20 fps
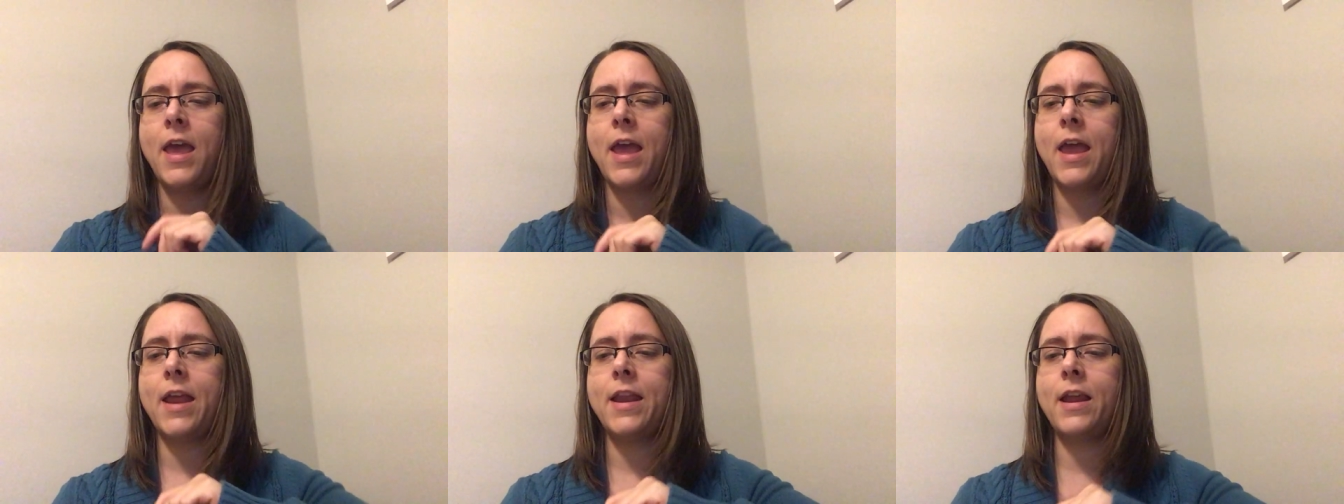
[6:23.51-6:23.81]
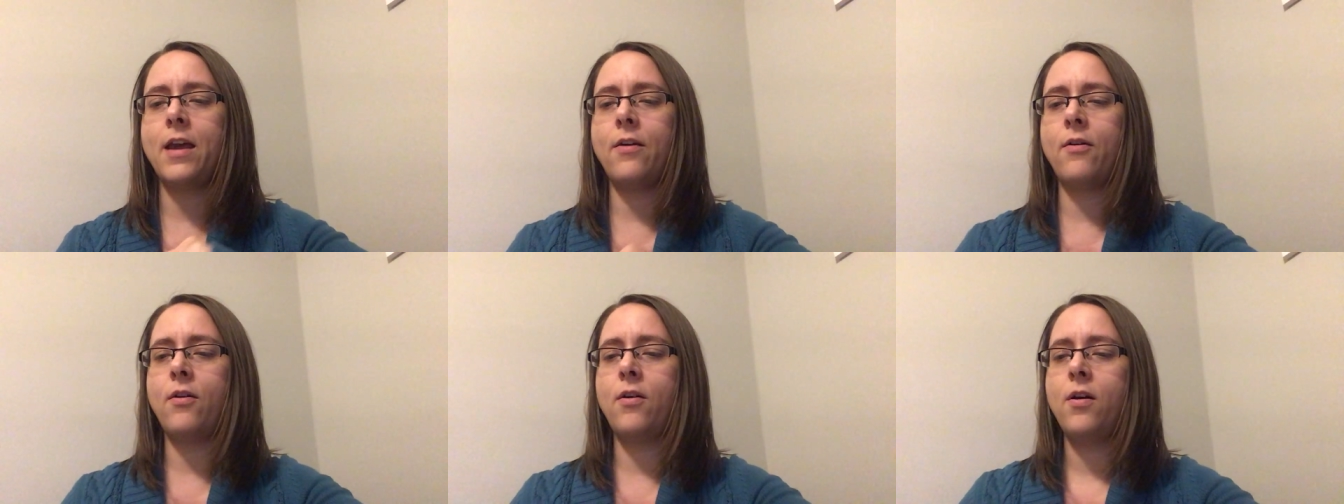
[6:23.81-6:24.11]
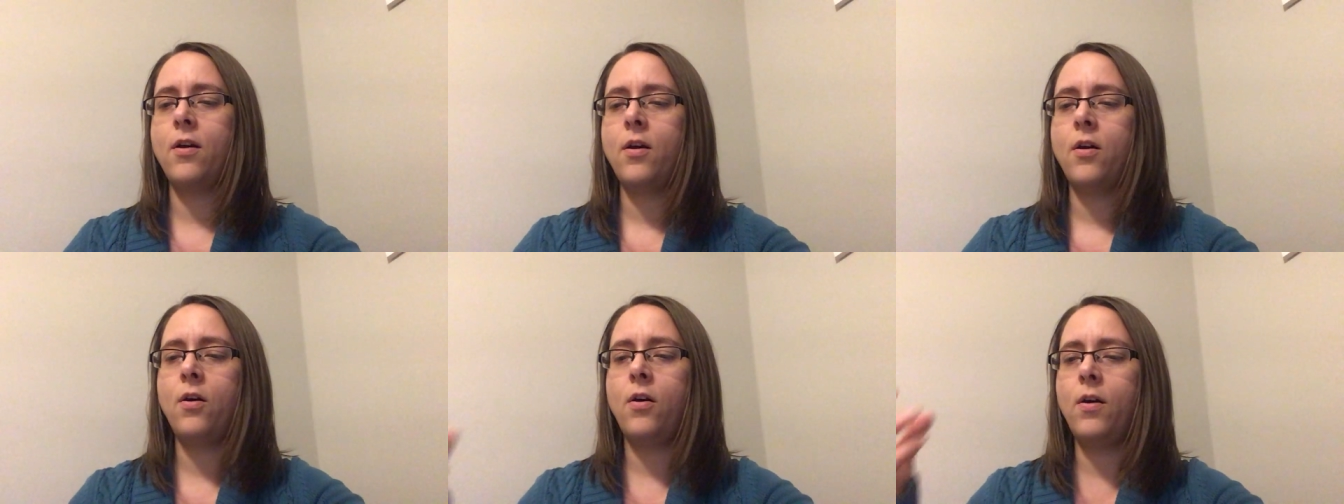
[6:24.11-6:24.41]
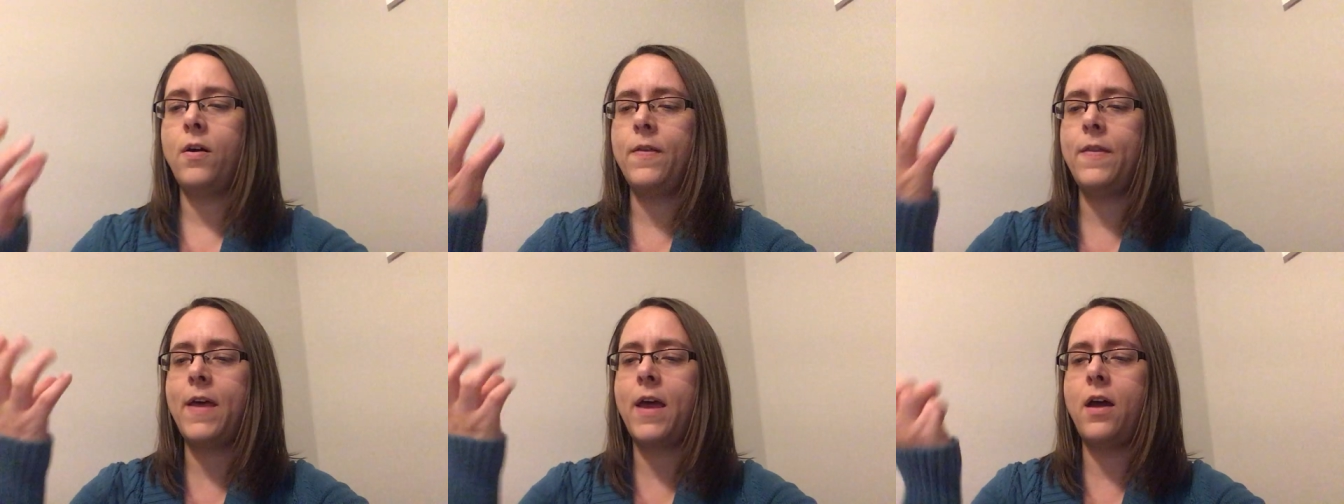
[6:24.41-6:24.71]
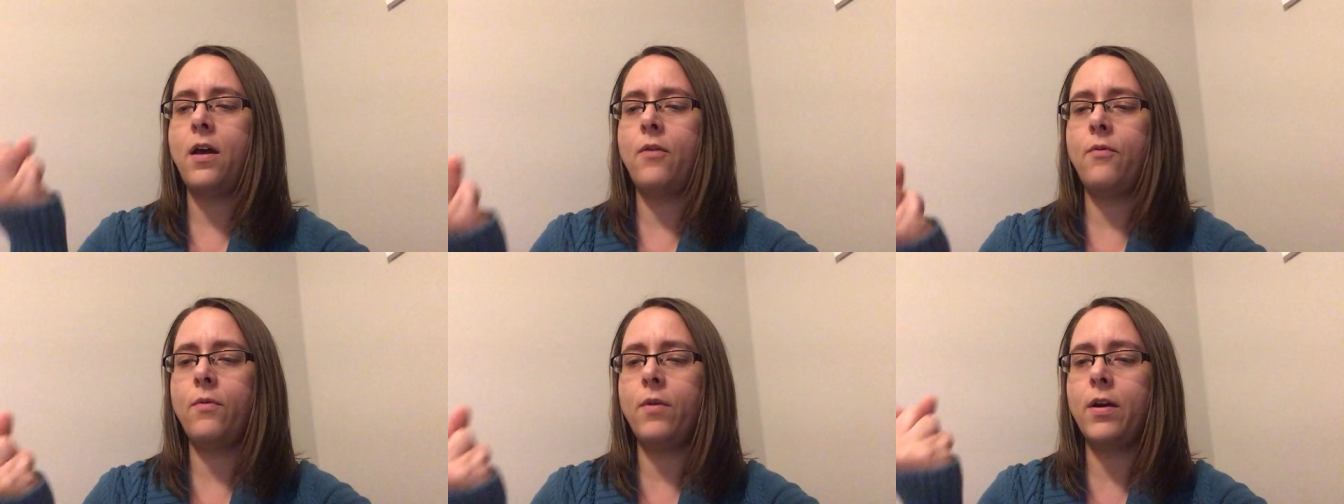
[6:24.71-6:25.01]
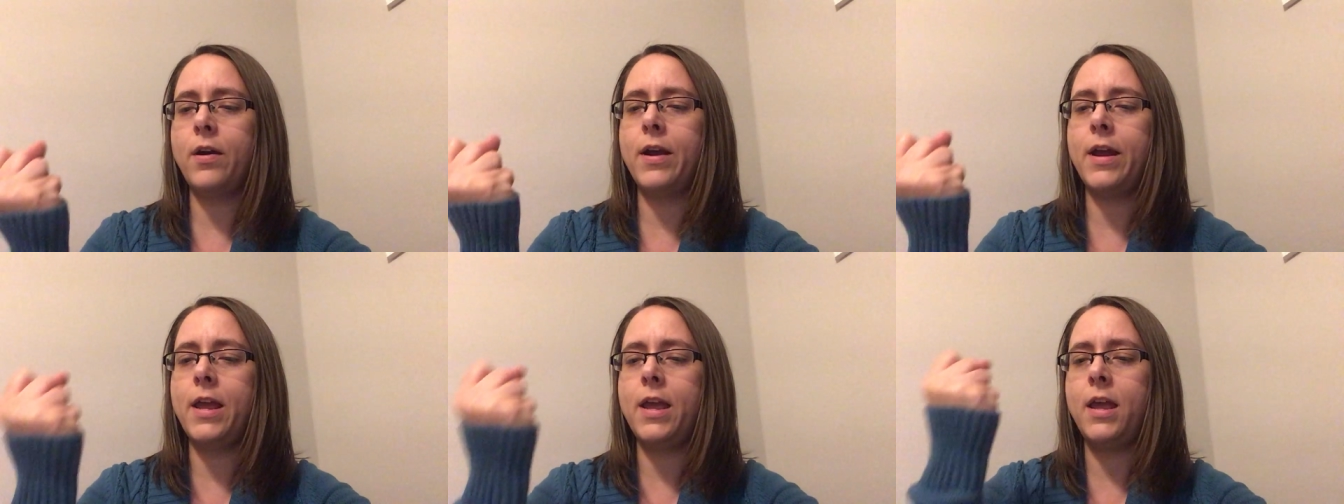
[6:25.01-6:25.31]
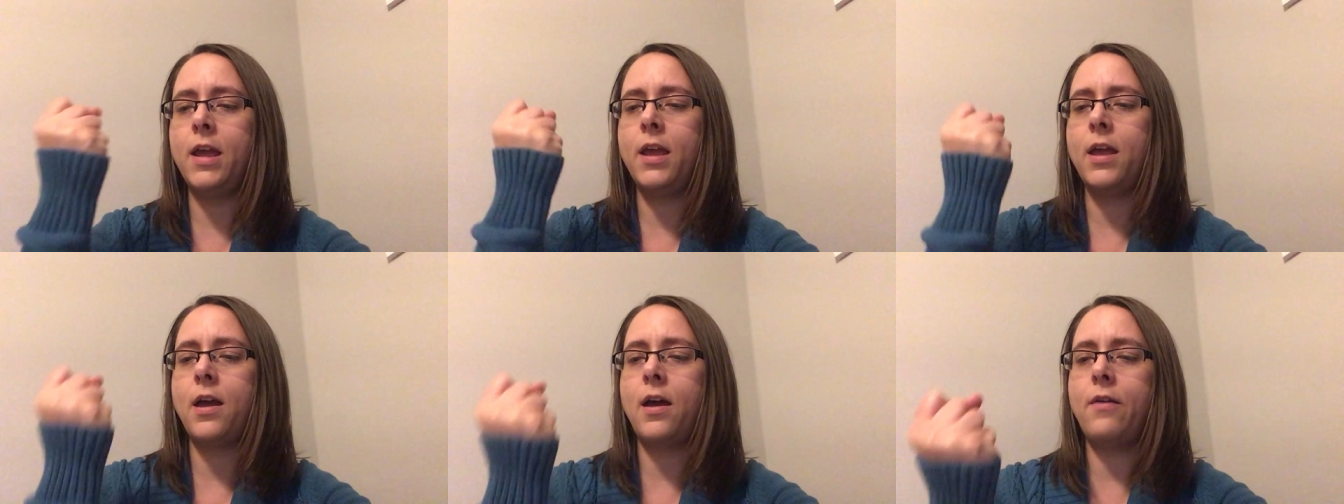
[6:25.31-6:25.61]
And now hold that
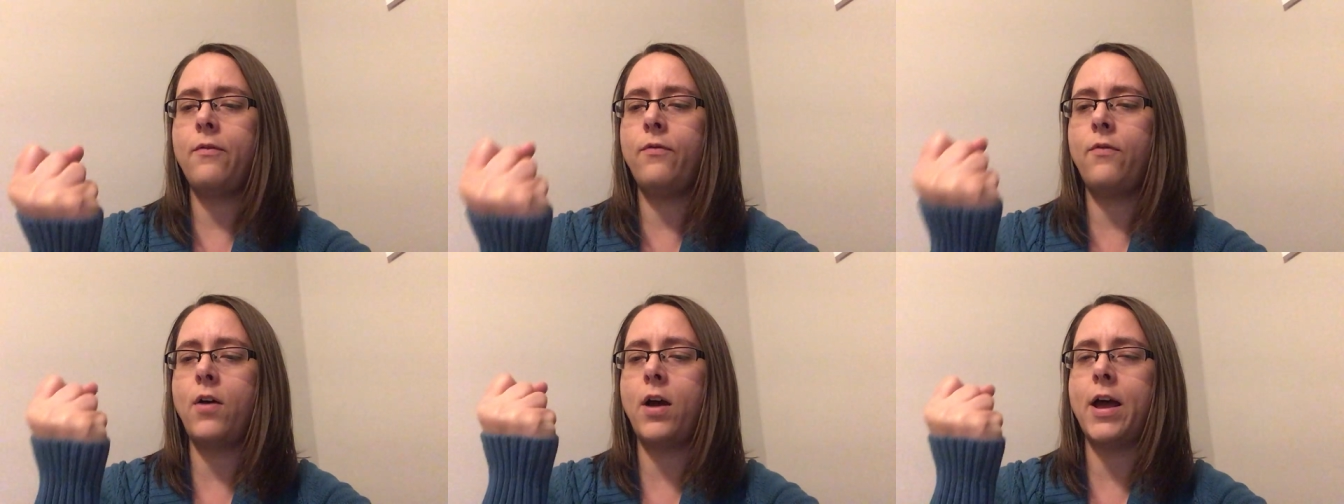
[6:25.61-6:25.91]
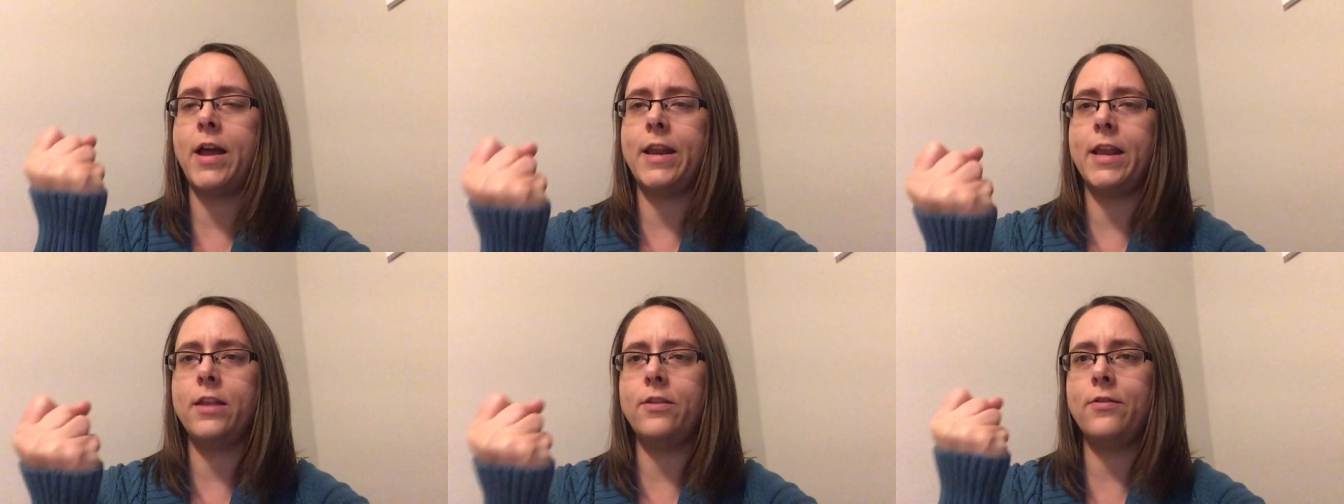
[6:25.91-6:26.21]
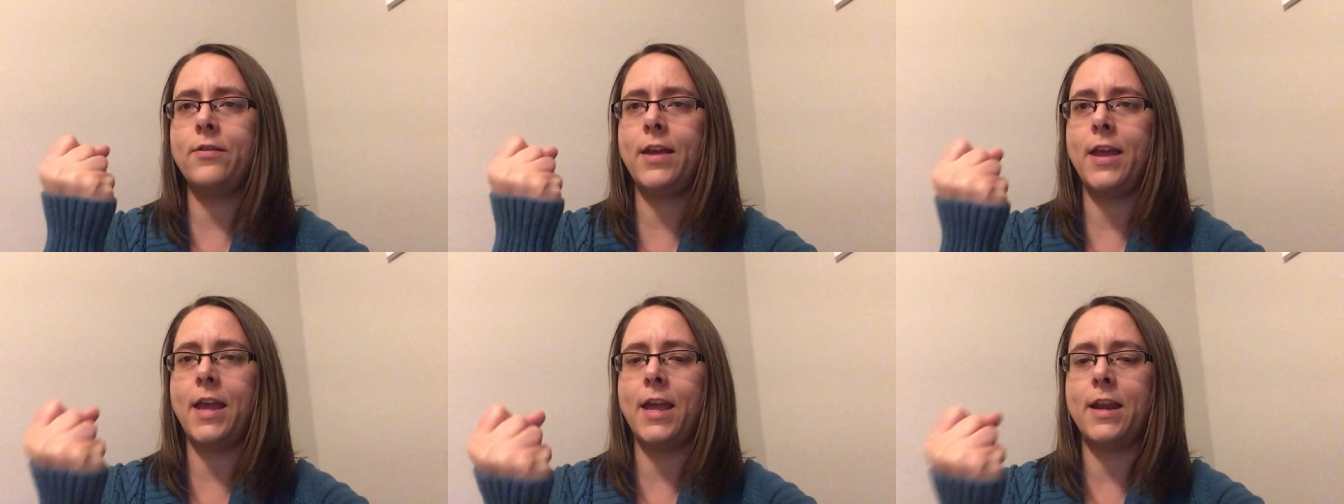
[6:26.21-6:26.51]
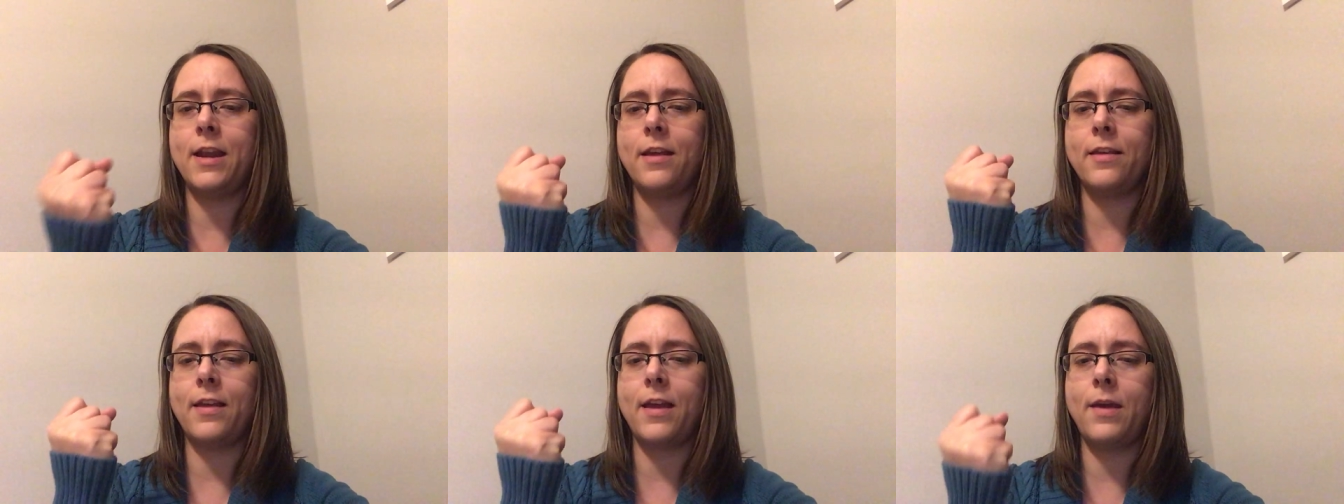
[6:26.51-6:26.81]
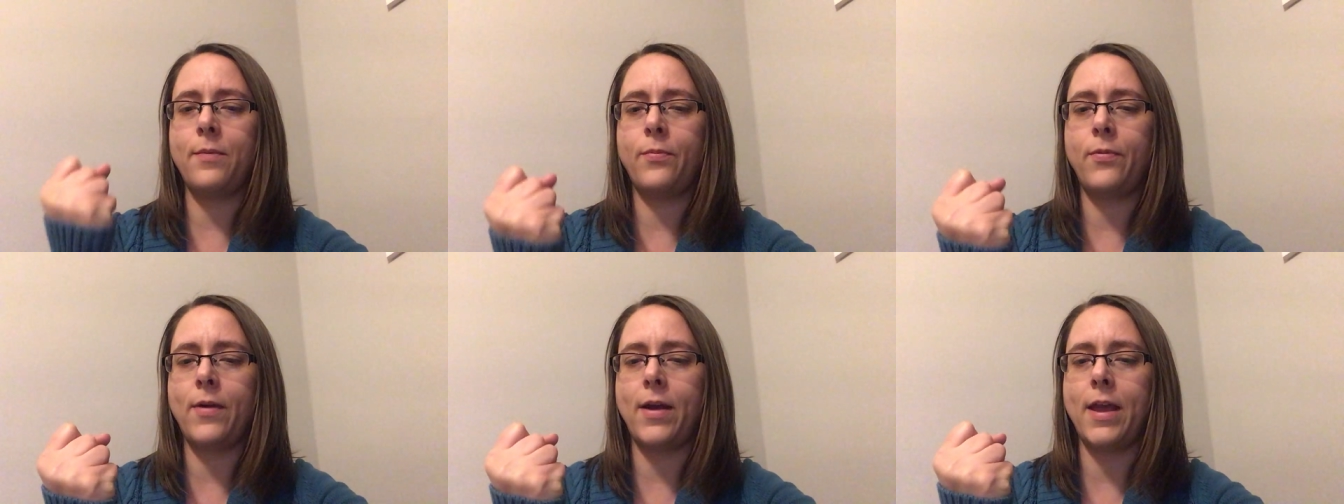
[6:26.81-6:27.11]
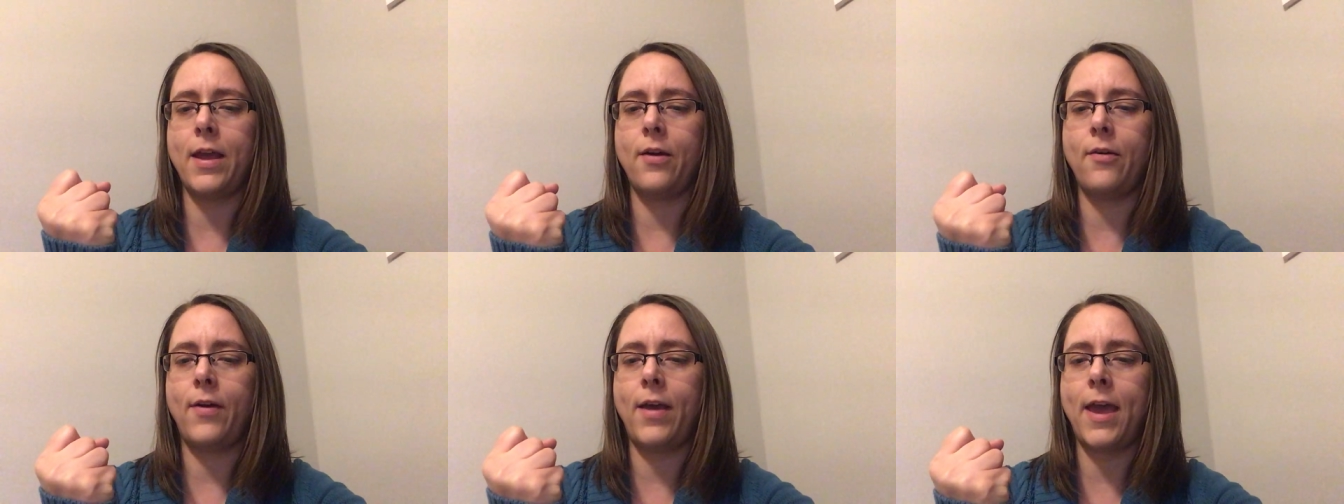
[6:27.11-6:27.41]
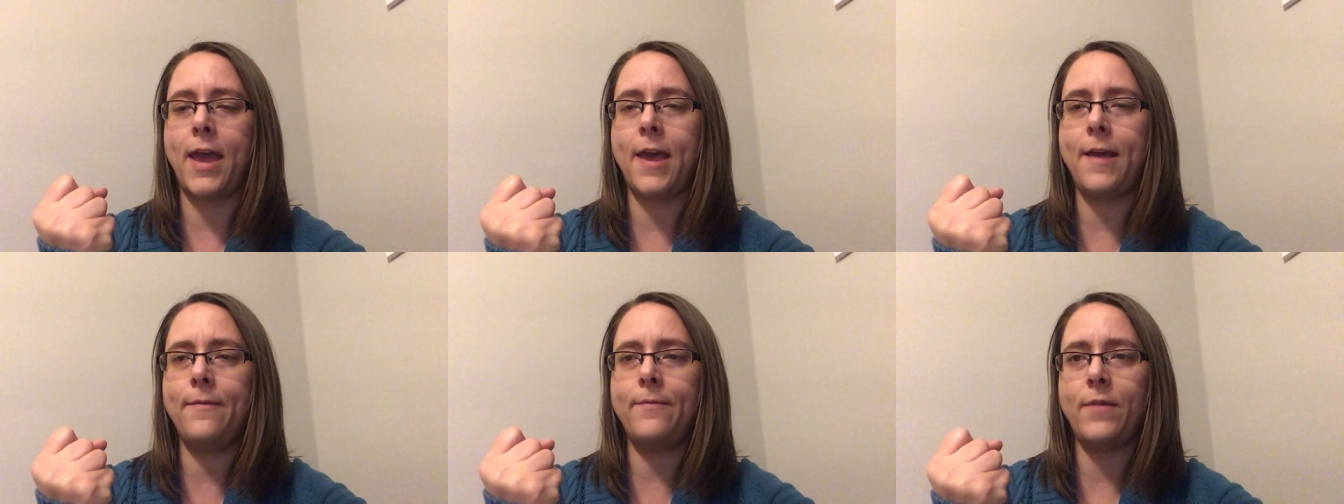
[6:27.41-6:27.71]
worry of wad in your hand as I pray,
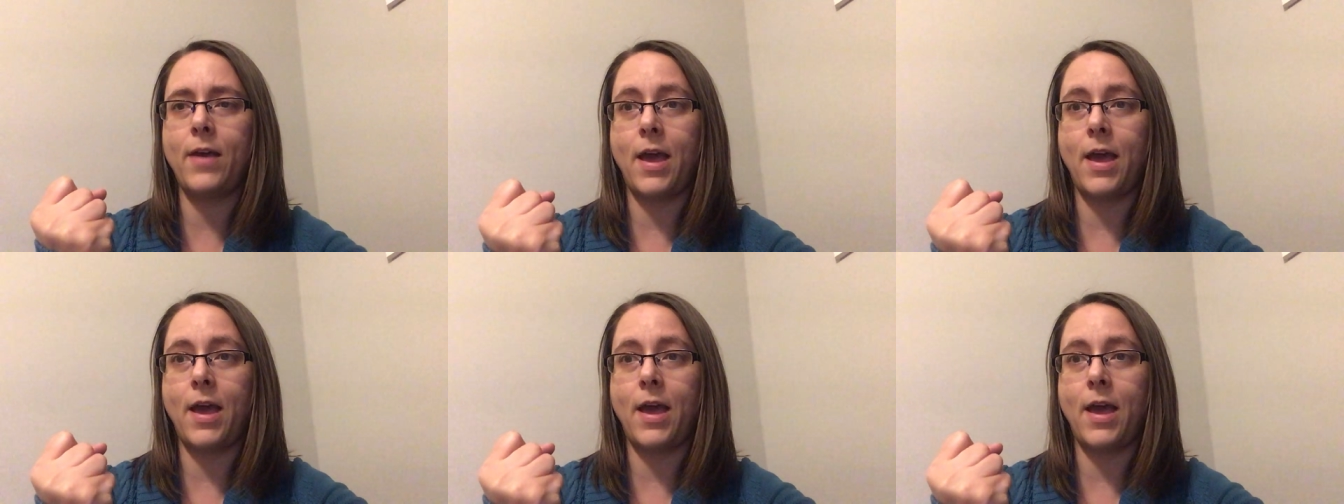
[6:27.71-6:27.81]
okay?